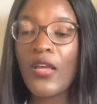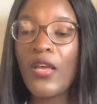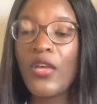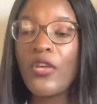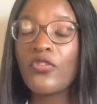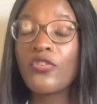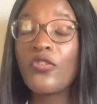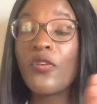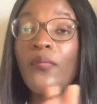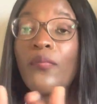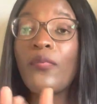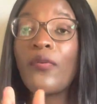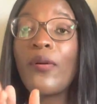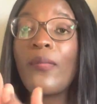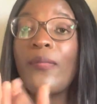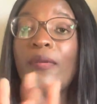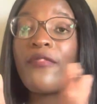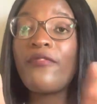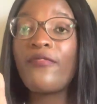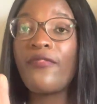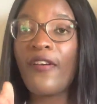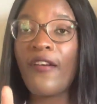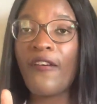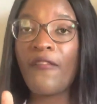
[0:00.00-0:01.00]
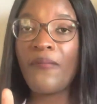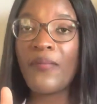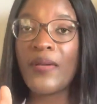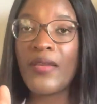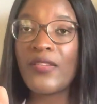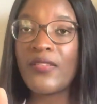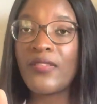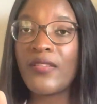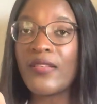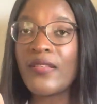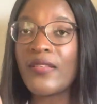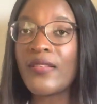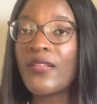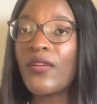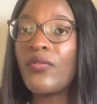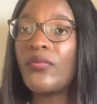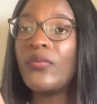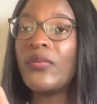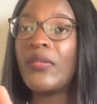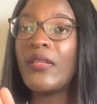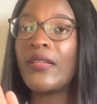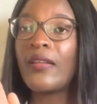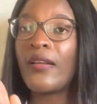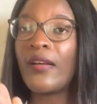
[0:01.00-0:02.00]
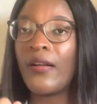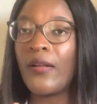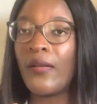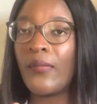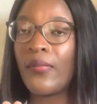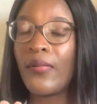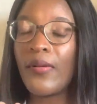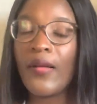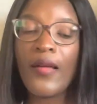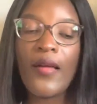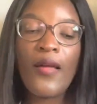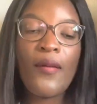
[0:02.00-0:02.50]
So probably 5 patients, they will need help.